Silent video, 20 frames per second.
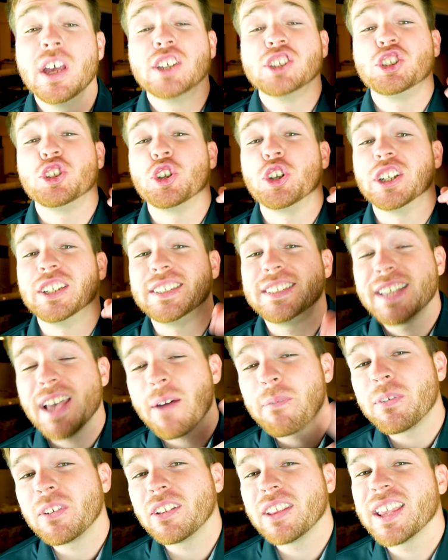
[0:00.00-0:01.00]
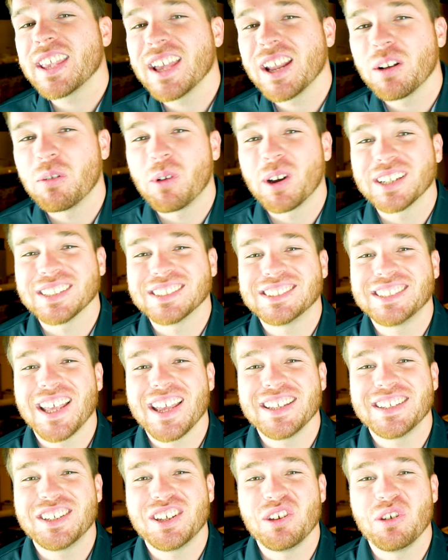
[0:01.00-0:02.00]
So you're definitely gonna wanna
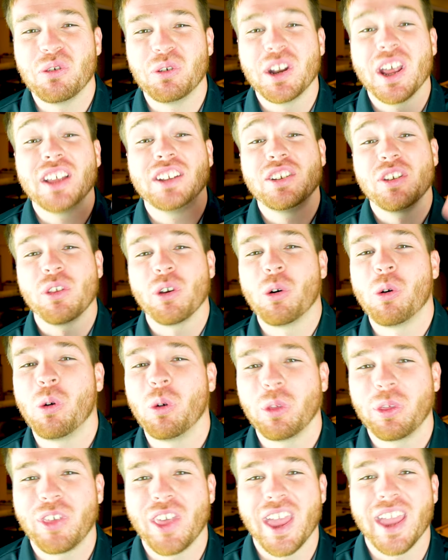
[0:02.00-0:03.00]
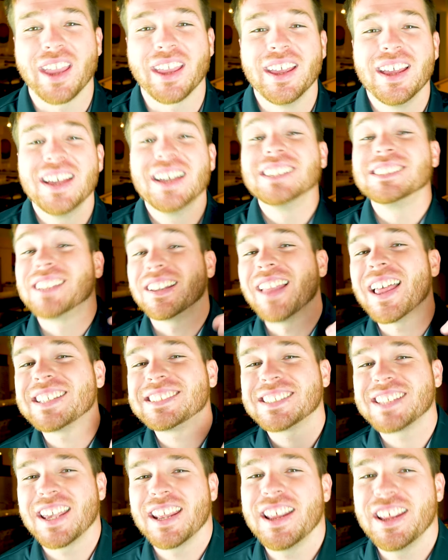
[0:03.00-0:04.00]
stay tuned to the whole thing. So
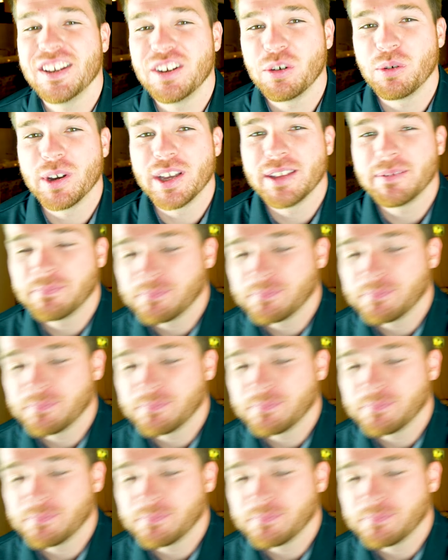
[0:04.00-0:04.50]
let's get into it.